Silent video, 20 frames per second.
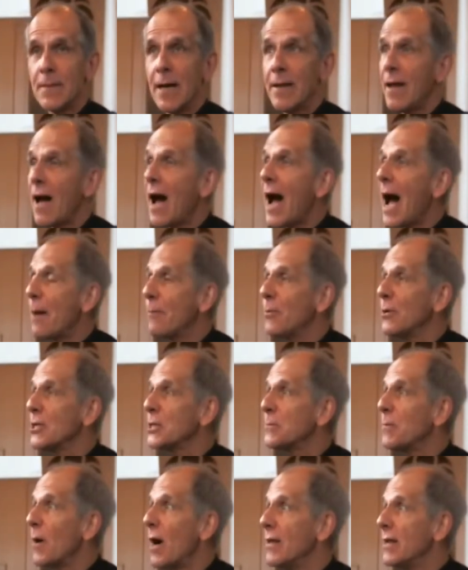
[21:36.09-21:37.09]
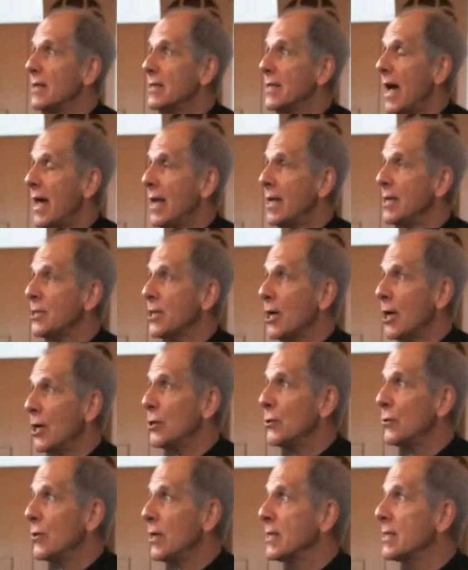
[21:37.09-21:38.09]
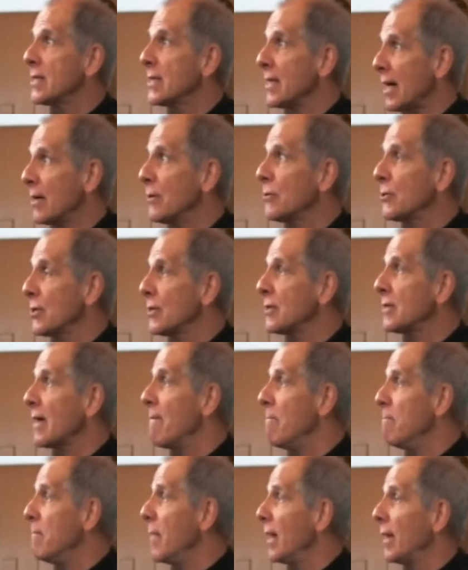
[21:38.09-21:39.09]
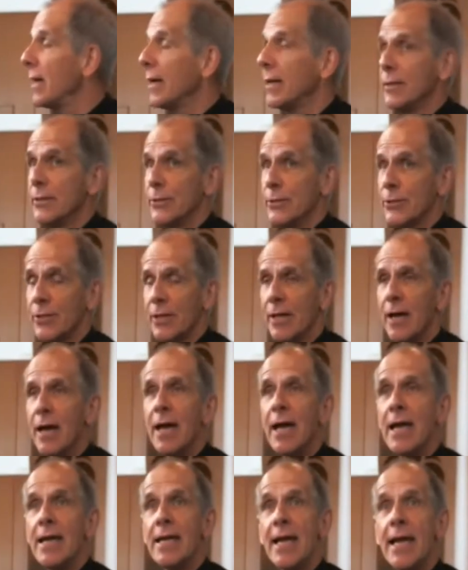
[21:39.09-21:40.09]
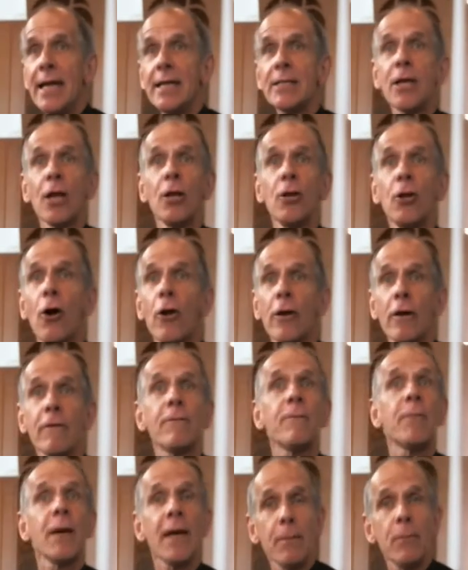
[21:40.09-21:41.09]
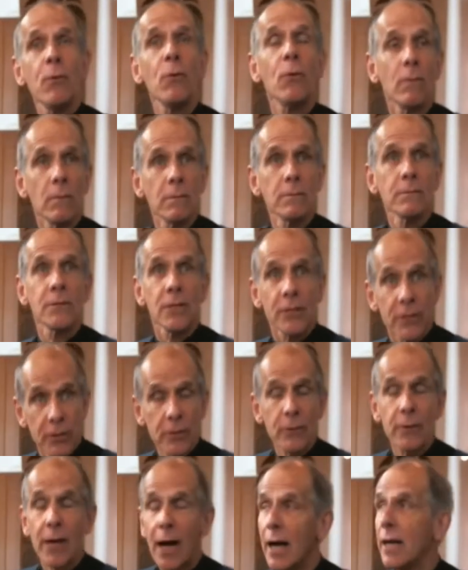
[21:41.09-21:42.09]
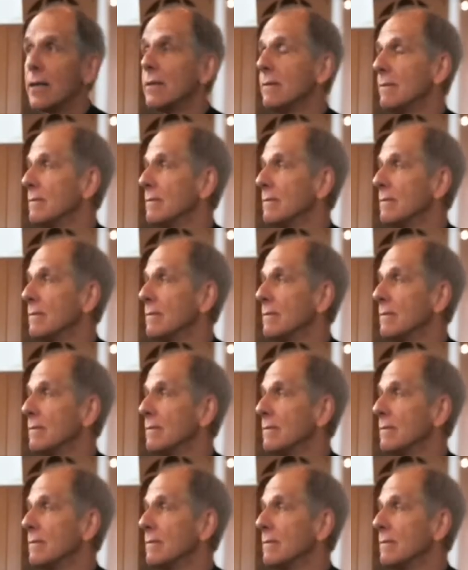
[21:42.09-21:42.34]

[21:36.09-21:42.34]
And that happens by the tens, hundreds, thousands, and millions. It needs a lot of people to do that.